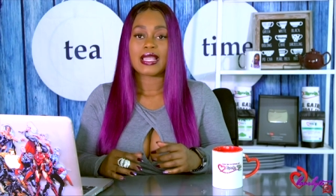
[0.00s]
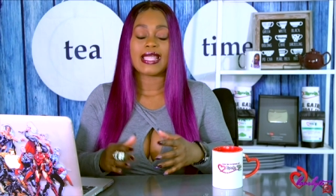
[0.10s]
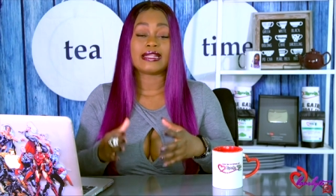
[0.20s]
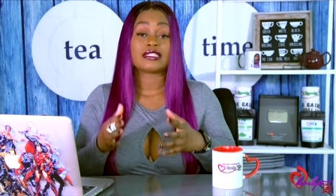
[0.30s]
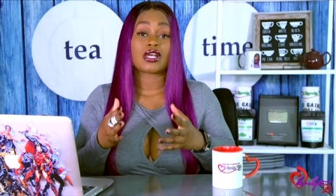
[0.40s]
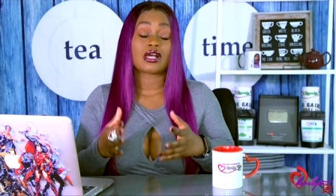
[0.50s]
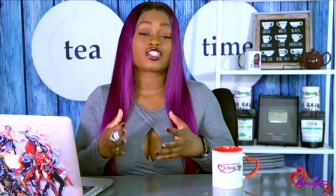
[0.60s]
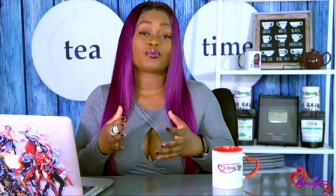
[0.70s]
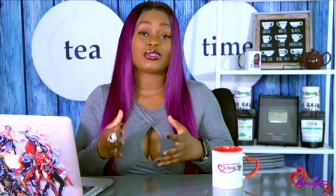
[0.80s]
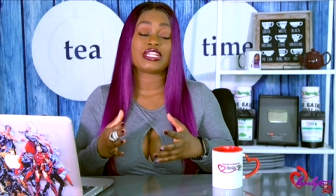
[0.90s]
And it's
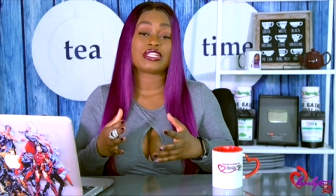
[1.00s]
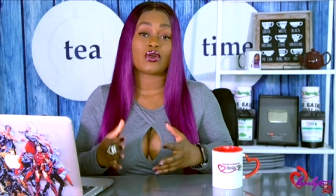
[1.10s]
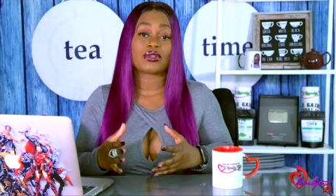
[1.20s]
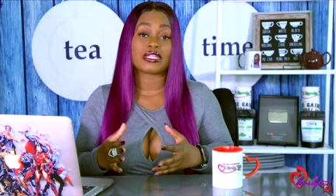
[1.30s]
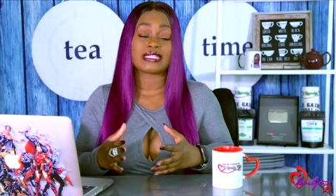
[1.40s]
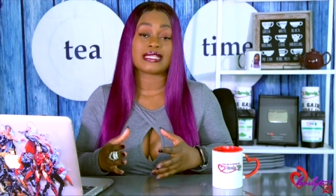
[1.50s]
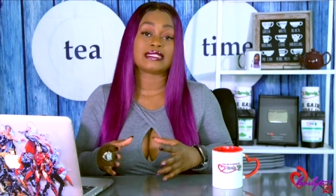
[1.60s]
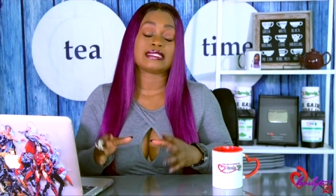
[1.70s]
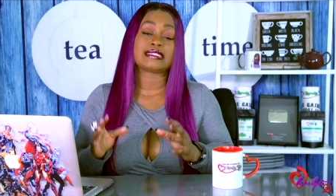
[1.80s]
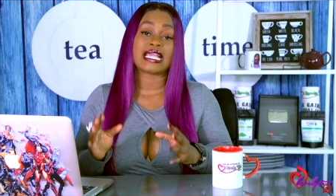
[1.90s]
also being noted that
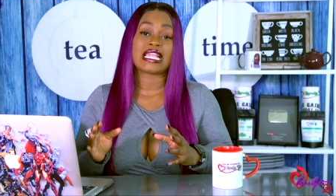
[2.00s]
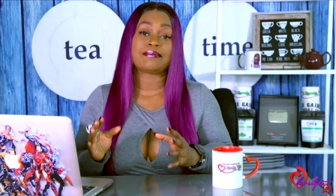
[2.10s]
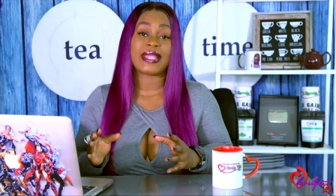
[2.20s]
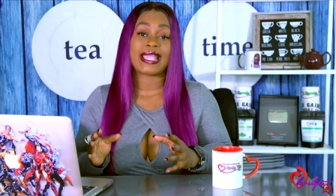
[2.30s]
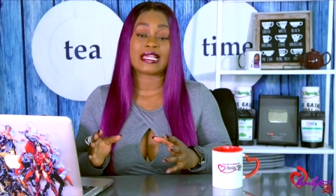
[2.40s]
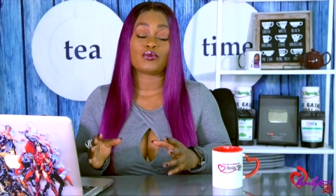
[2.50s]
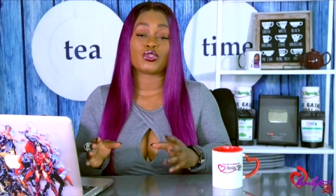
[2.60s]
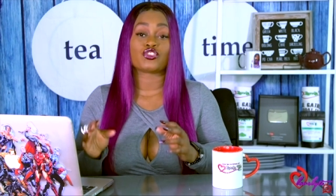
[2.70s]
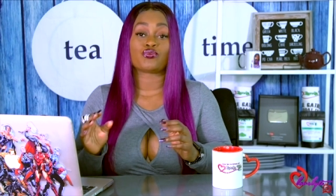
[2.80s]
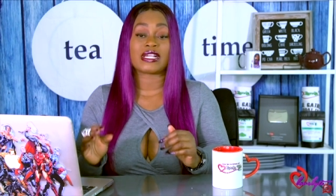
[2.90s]
this same man
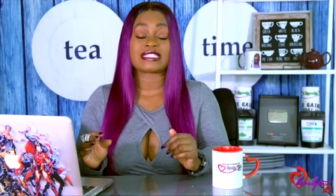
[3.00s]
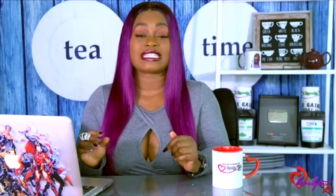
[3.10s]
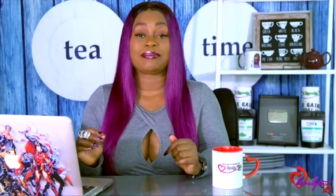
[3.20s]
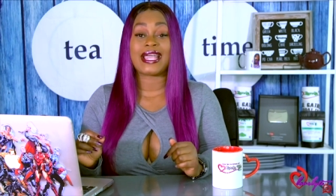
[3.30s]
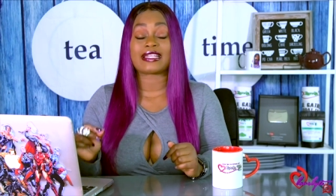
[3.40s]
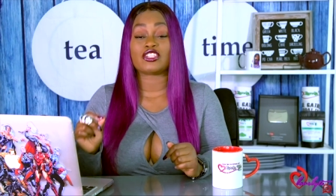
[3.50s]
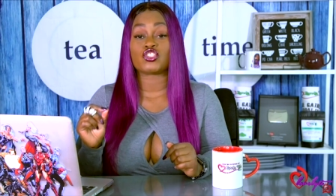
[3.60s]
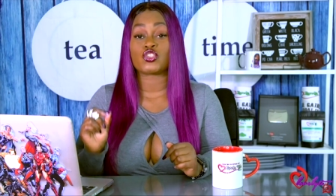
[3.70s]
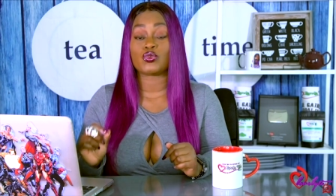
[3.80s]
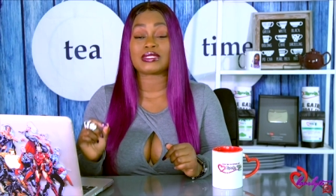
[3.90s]
was arrested back in
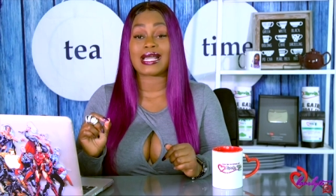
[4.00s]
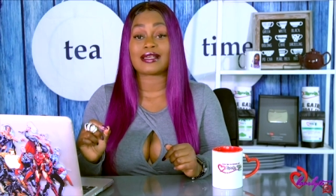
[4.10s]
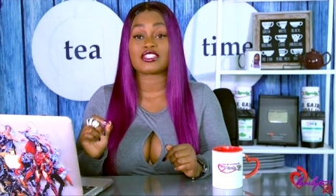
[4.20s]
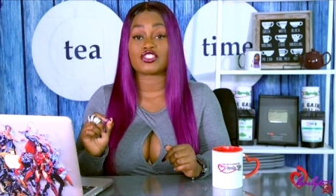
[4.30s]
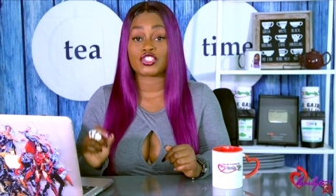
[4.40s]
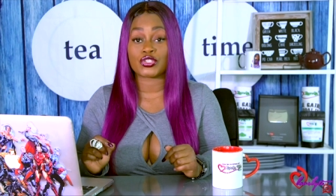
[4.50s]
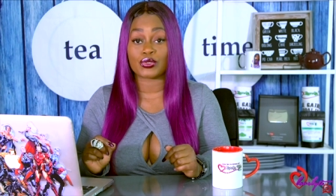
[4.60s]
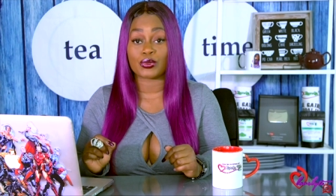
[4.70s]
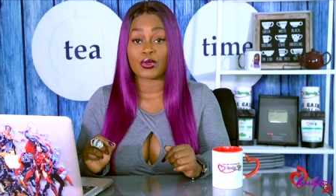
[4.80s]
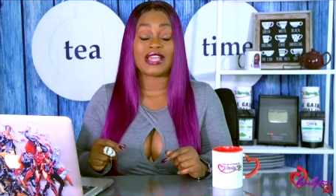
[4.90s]
two thousand
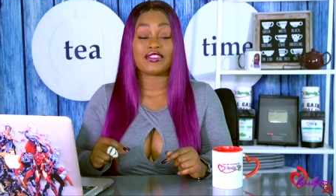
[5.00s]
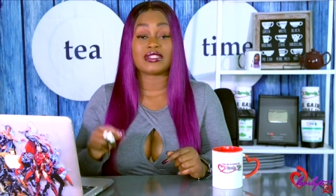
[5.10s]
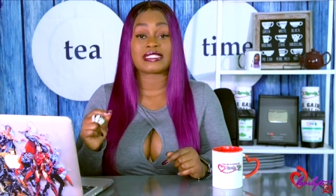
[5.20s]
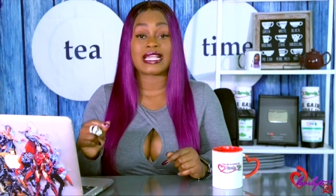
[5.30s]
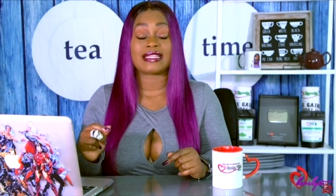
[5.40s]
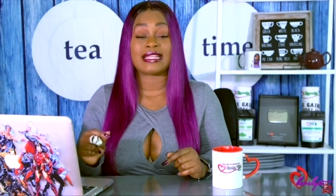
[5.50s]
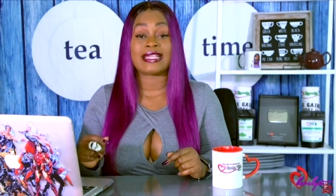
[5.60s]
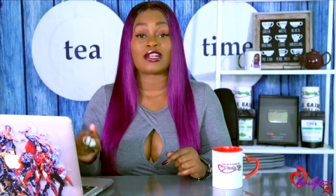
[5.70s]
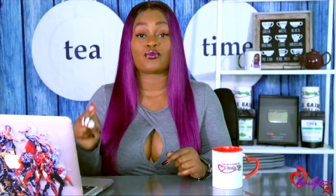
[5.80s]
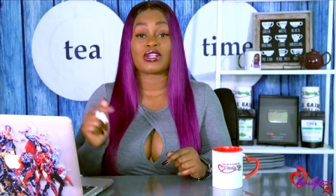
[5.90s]
two, and they're saying that he
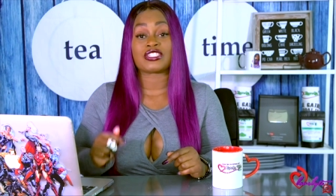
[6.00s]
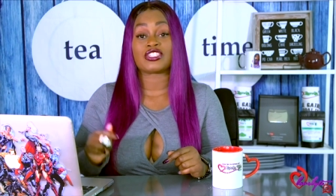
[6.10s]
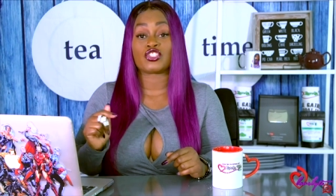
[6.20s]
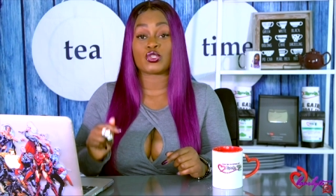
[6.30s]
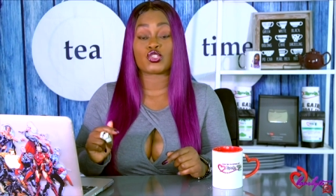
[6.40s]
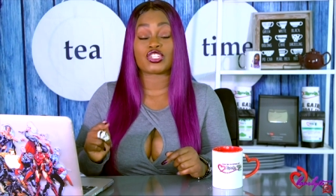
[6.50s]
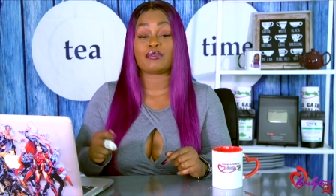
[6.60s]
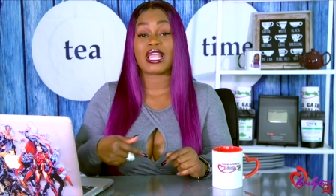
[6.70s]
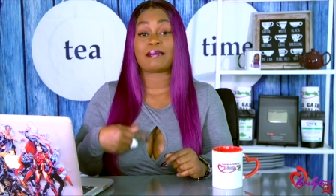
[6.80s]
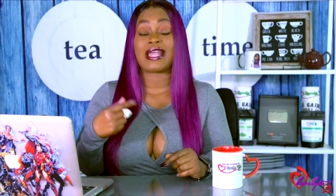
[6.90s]
had a restitution to
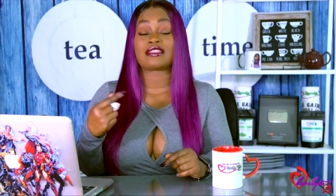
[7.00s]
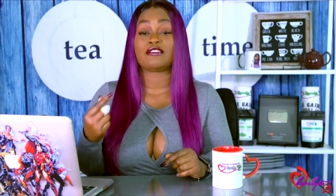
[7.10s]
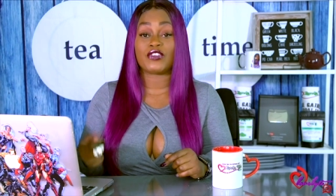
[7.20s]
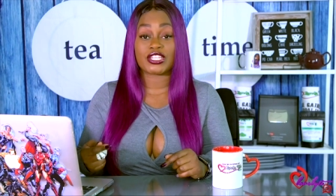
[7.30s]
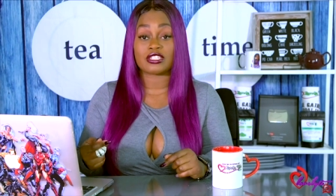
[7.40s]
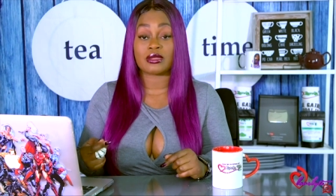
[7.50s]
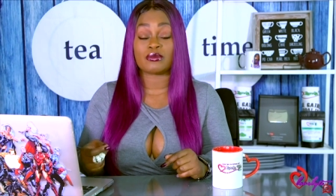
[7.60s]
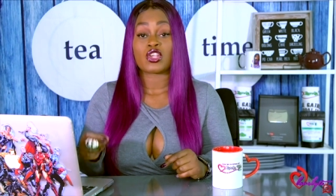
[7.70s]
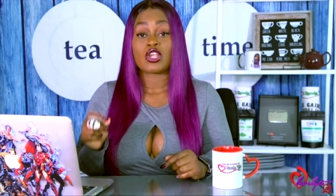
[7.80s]
pay back the victims